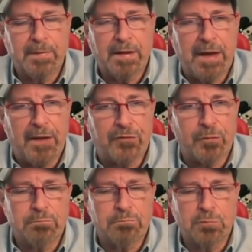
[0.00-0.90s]
an
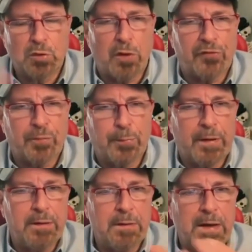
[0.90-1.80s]
answer, cross
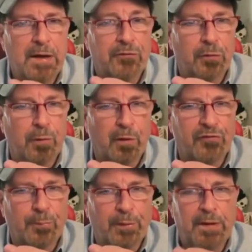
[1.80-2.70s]
complaint, answer to cross
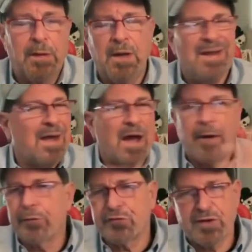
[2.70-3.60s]
complaint.
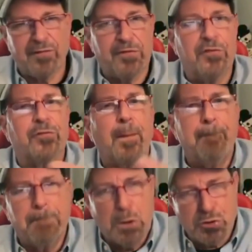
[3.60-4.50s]
Other stuff is
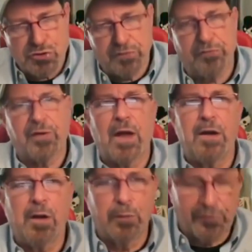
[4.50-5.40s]
motions
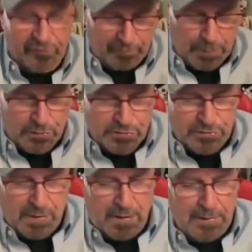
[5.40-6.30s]
and notice of
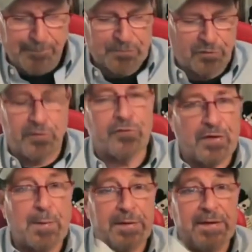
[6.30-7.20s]
motions, right? So this
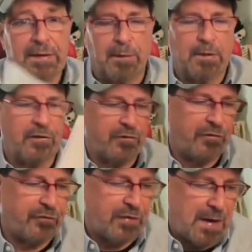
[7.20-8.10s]
is a pleading because
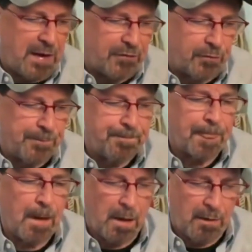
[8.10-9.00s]
this is the answer
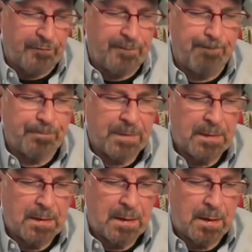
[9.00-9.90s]
of
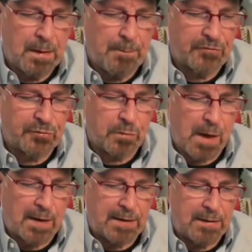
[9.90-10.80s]
Mr.
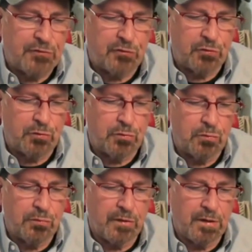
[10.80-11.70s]
Rocky to
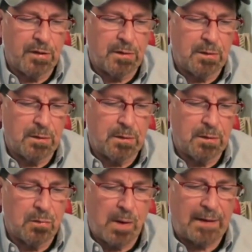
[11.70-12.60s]
the
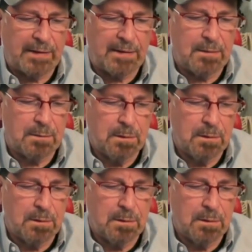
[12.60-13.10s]
Relli